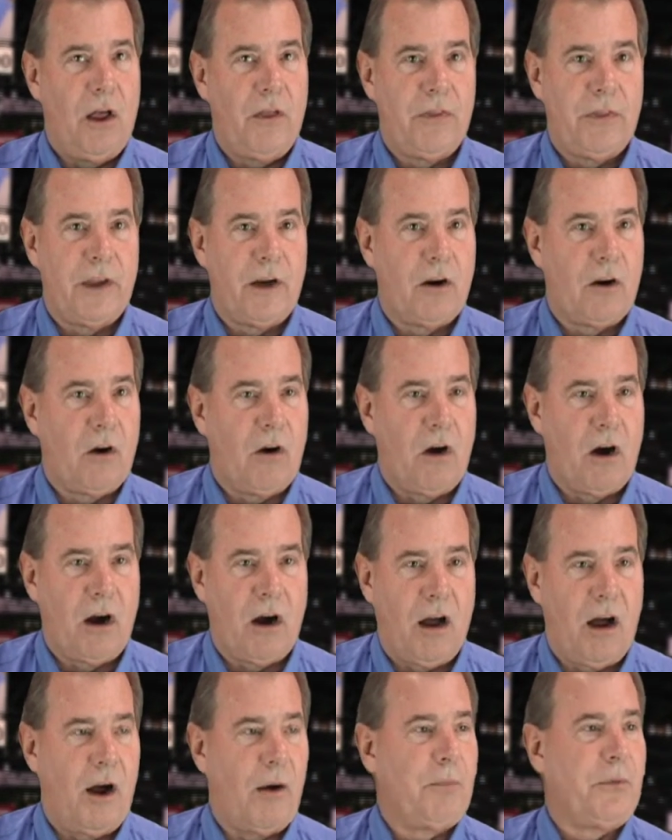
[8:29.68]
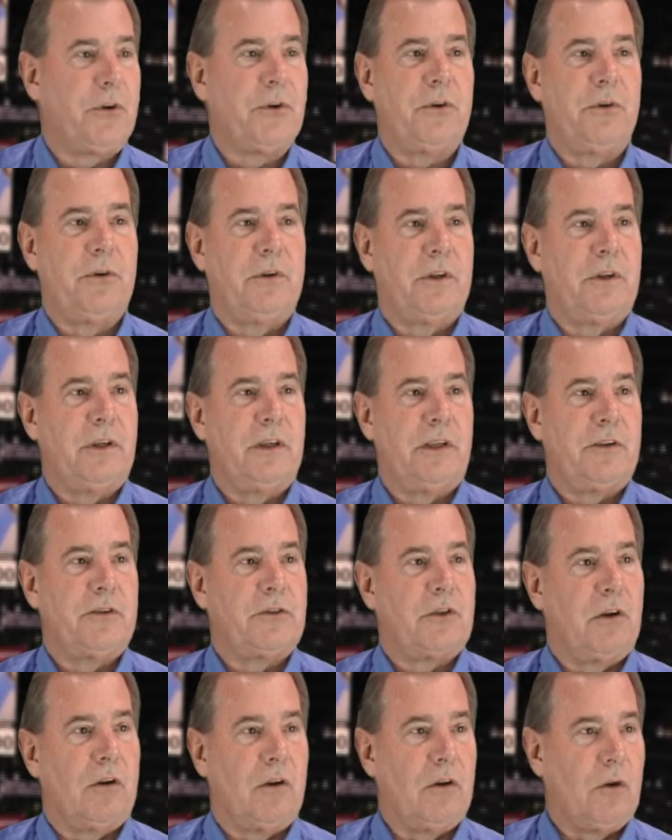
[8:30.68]
there are
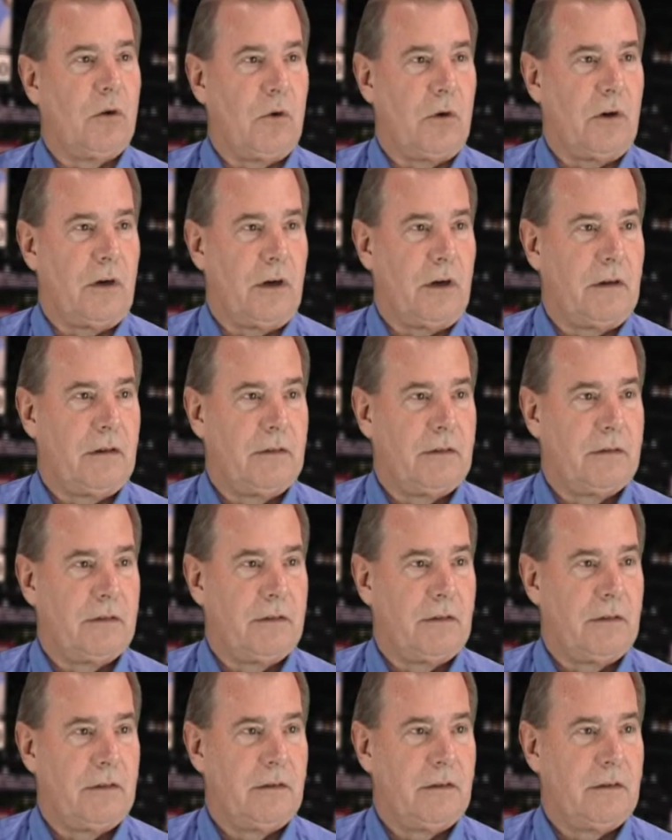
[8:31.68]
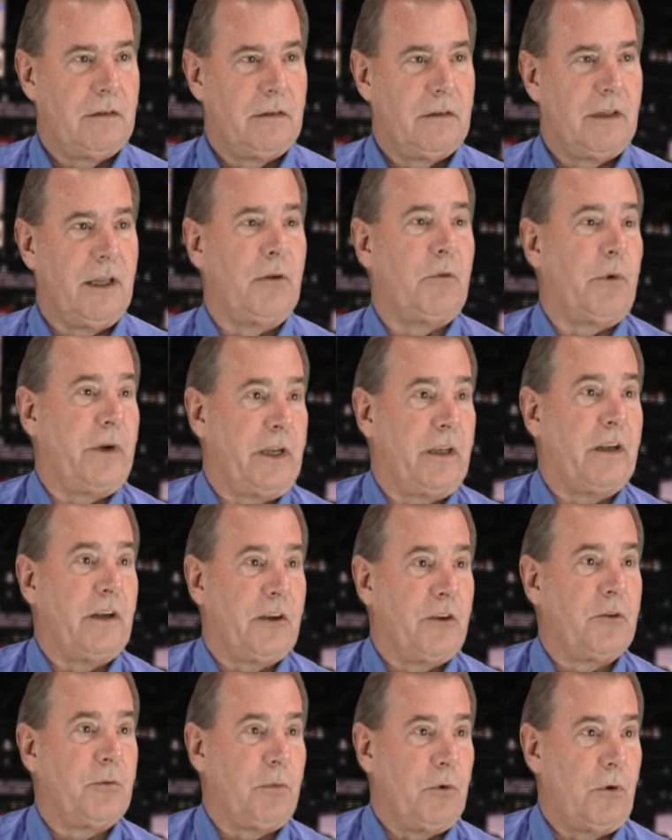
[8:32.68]
opportunities galore that we can
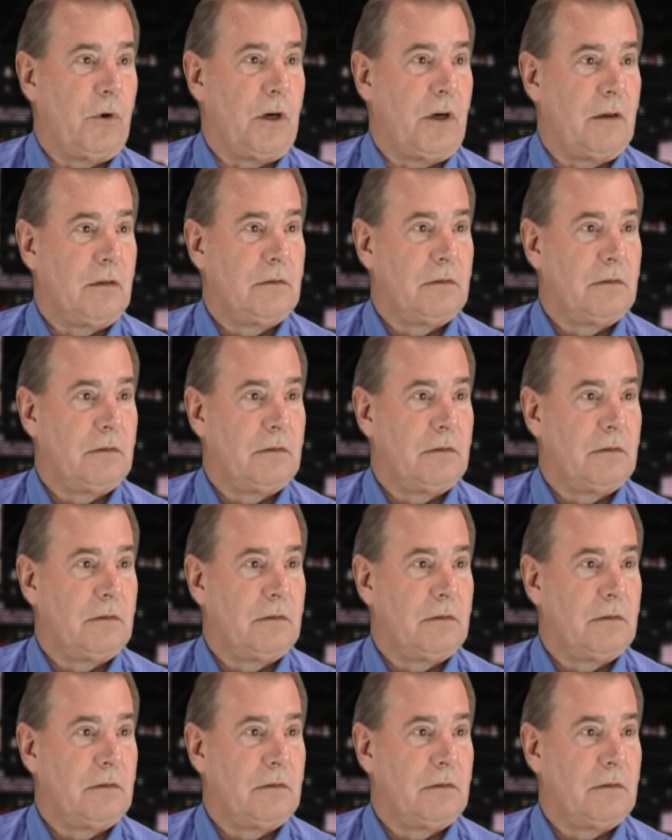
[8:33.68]
explore.